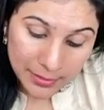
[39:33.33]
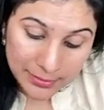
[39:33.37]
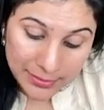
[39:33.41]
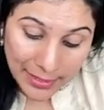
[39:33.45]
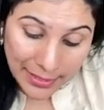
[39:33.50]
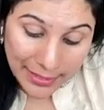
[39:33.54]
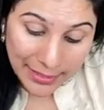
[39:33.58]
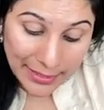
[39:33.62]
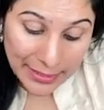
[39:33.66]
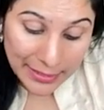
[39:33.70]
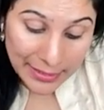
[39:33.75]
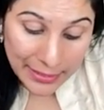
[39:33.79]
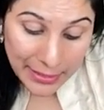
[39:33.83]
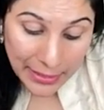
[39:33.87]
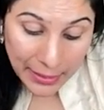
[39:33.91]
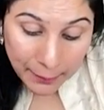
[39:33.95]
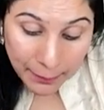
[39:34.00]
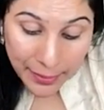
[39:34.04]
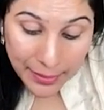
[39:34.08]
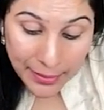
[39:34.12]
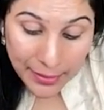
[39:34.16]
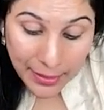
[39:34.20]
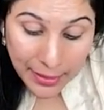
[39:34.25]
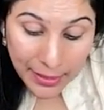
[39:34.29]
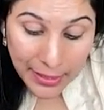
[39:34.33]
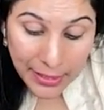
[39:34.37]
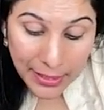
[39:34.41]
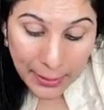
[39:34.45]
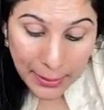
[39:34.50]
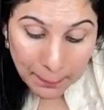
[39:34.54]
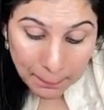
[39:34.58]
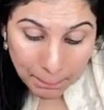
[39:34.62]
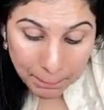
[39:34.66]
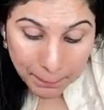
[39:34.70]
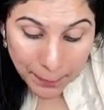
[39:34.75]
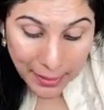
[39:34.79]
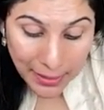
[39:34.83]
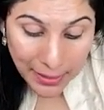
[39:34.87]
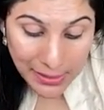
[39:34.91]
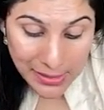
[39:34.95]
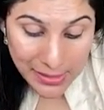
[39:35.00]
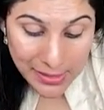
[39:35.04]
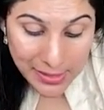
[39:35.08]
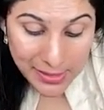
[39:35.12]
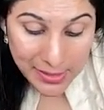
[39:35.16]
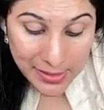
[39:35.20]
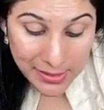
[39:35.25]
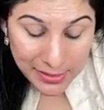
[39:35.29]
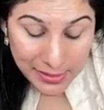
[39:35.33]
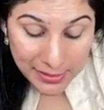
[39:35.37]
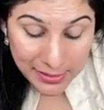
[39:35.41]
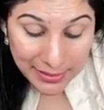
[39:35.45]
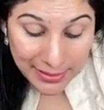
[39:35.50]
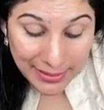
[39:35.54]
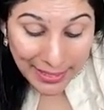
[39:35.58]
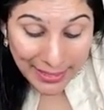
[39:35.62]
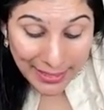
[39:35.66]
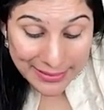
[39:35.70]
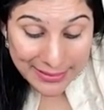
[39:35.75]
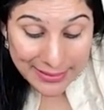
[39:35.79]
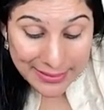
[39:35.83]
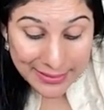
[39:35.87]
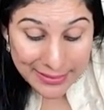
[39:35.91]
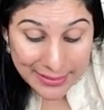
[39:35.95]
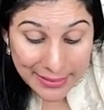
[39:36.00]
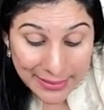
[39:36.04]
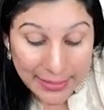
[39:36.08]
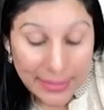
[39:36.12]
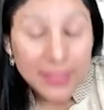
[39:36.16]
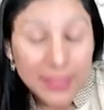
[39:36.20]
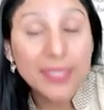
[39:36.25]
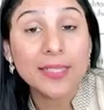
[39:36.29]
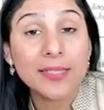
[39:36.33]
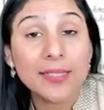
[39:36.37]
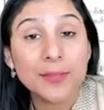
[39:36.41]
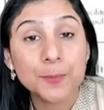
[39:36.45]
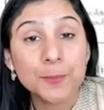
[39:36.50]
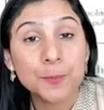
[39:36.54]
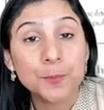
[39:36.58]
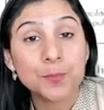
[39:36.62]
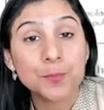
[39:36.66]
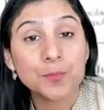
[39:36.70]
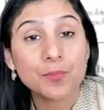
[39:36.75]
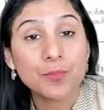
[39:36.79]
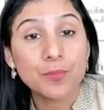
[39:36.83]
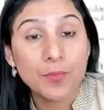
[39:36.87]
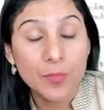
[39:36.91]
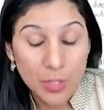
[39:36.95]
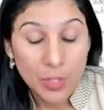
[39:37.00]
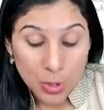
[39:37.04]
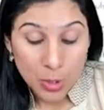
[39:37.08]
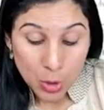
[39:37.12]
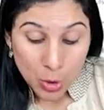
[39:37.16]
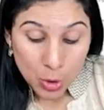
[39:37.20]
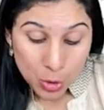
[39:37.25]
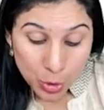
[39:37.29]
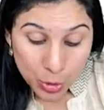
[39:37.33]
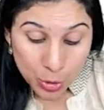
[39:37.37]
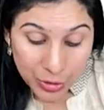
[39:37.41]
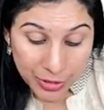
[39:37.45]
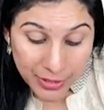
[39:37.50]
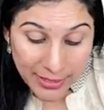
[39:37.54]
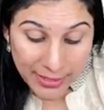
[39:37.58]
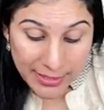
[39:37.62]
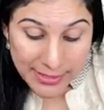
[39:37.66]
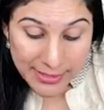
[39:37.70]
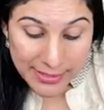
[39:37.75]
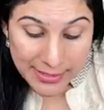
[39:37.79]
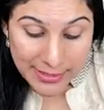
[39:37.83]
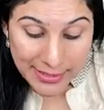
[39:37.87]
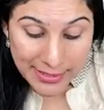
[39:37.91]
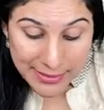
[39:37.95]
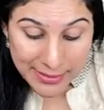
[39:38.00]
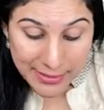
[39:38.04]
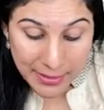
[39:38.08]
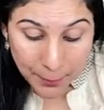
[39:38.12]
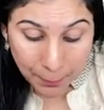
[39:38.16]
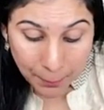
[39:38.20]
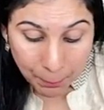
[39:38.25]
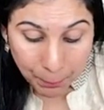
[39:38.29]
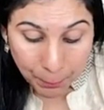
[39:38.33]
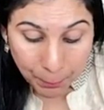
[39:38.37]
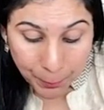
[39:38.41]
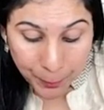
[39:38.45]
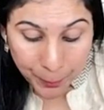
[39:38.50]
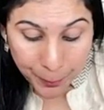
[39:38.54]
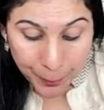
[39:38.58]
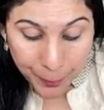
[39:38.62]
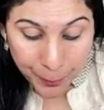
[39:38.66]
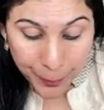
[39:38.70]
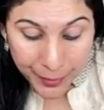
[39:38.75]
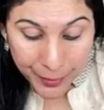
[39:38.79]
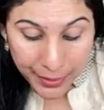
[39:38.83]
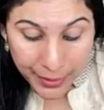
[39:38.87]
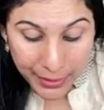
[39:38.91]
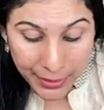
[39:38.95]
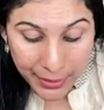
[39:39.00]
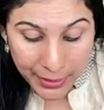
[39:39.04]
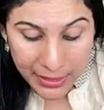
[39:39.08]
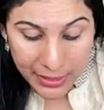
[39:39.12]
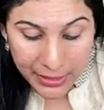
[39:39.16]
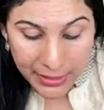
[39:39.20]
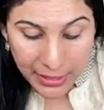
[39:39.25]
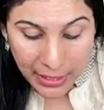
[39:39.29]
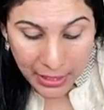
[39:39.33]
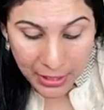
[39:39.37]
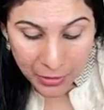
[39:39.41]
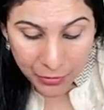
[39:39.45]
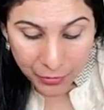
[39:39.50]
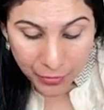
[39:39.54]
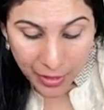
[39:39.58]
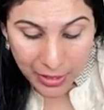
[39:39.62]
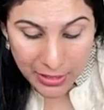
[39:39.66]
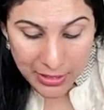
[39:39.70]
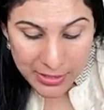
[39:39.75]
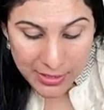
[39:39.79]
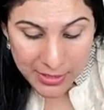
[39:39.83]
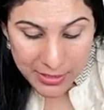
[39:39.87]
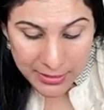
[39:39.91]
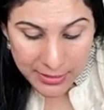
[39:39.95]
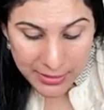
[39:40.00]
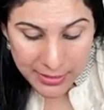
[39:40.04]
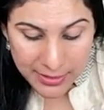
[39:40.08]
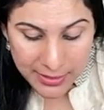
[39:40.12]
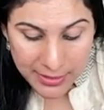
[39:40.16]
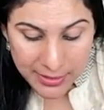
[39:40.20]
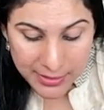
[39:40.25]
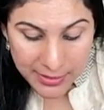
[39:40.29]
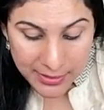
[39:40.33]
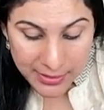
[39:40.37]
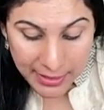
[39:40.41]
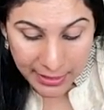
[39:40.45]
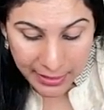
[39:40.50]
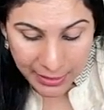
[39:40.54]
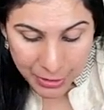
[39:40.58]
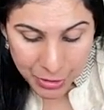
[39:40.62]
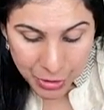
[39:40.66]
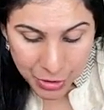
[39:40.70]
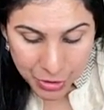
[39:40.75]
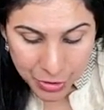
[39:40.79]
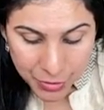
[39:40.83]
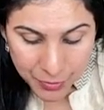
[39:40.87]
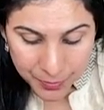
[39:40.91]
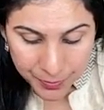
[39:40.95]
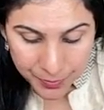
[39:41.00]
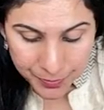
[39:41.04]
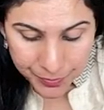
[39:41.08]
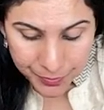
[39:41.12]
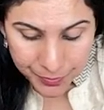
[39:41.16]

the inhibitory impulse gets thinner. So this is the pre-convulsant stage.